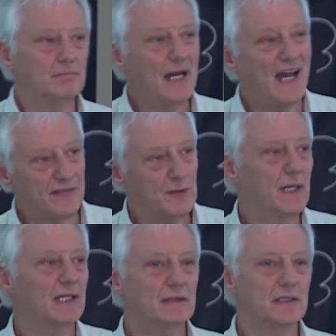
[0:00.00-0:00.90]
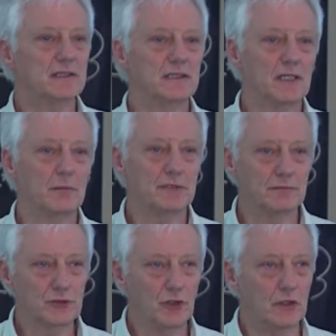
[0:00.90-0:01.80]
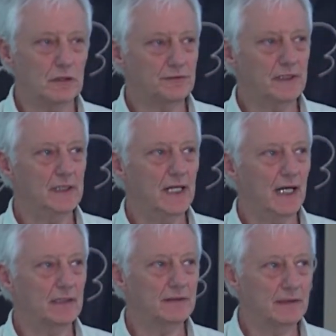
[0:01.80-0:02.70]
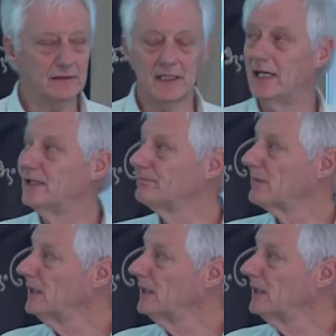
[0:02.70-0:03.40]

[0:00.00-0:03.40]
path dependence in terms of geography and time.